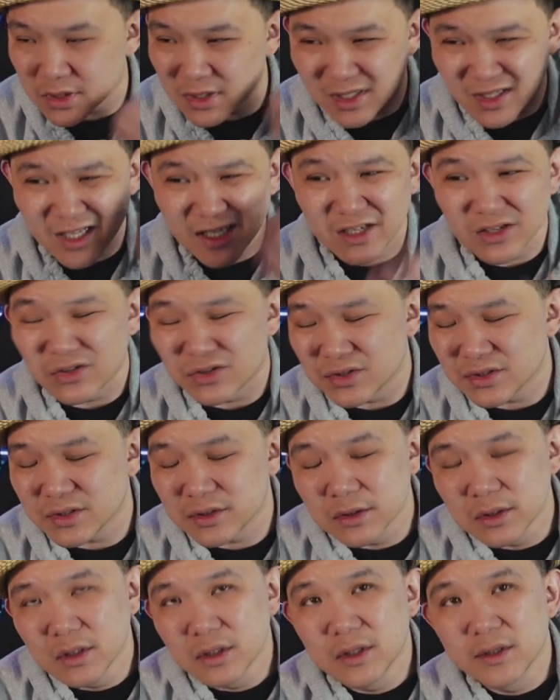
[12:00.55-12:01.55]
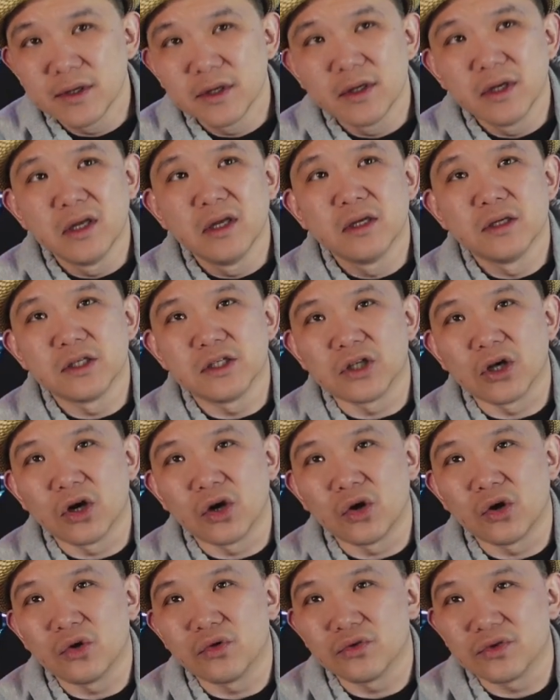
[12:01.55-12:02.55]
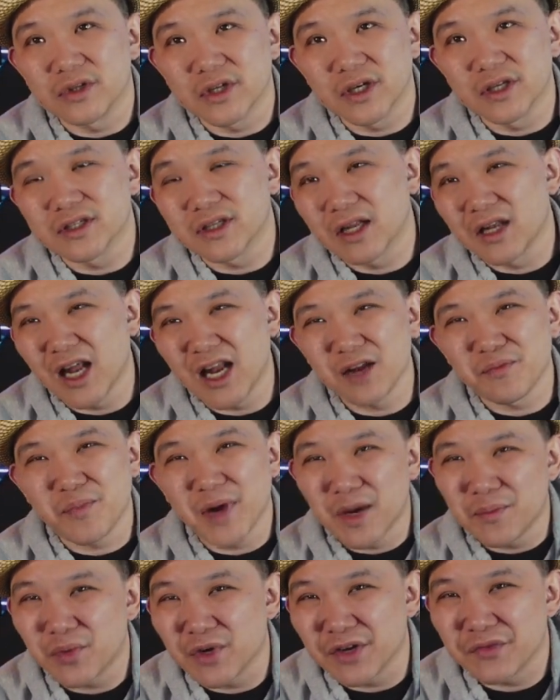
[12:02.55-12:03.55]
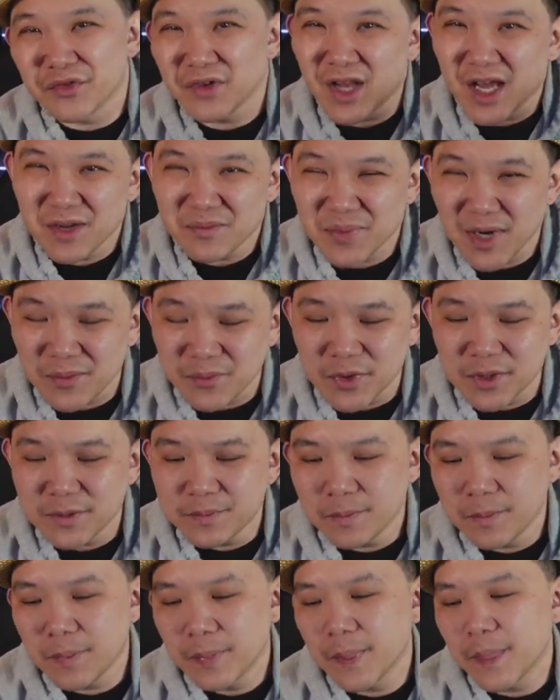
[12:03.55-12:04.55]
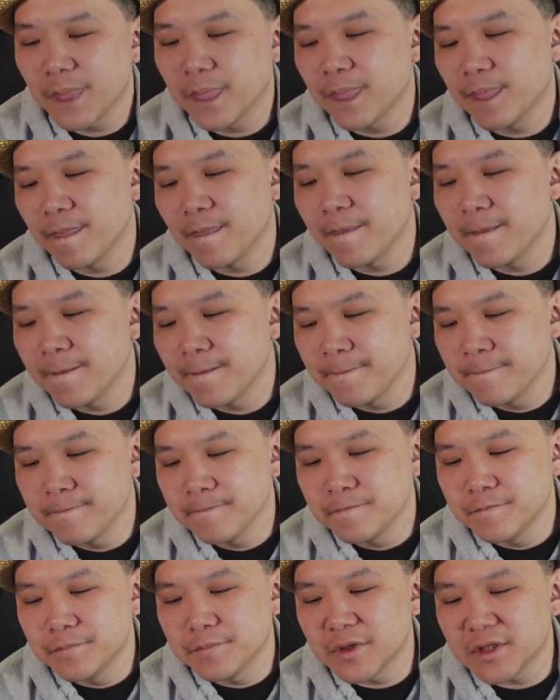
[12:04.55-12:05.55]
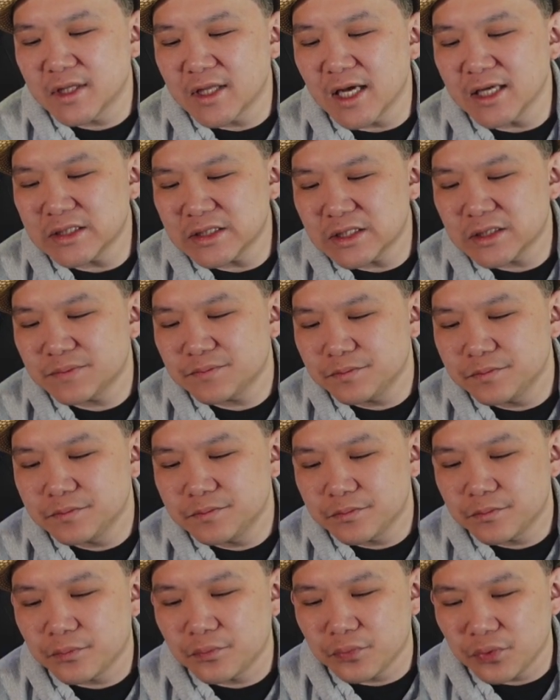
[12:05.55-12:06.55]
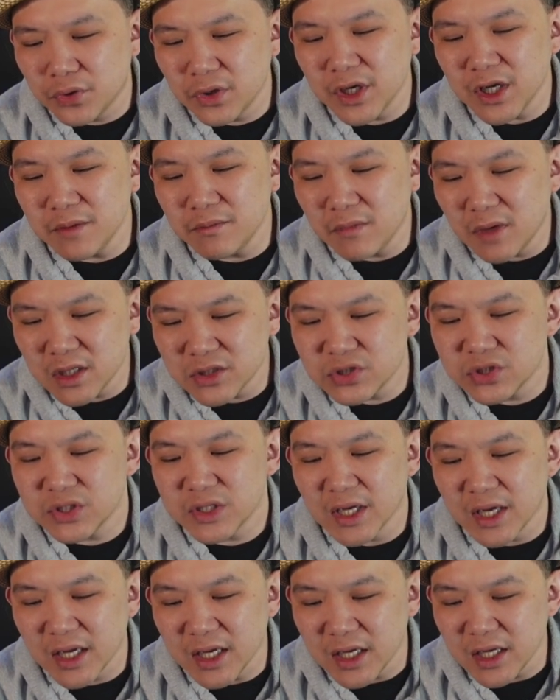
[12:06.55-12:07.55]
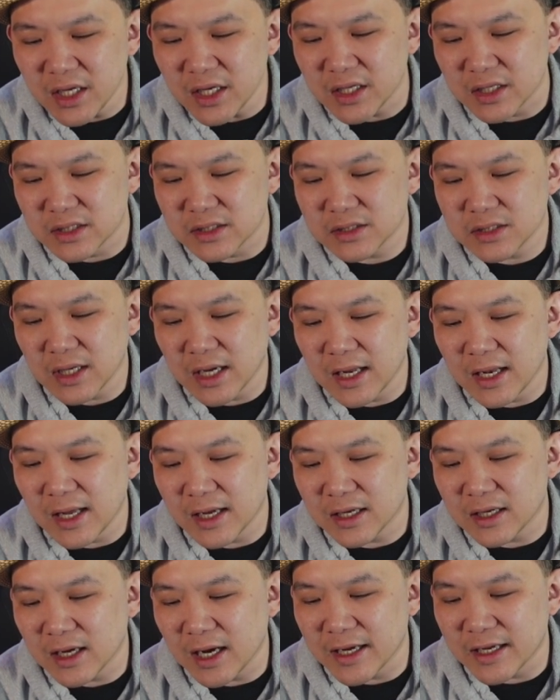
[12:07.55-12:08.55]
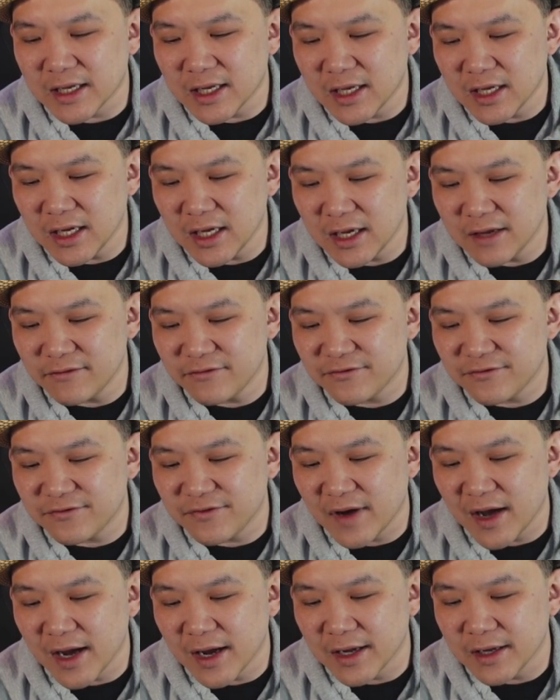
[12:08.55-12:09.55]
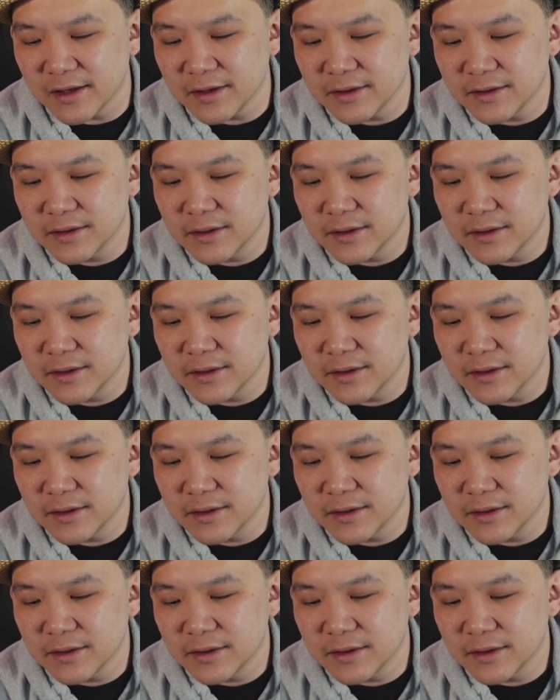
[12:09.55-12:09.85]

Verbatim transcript: It lingers. So there's a lot of pepper if you like pepper. But that's pretty much it. I can't find...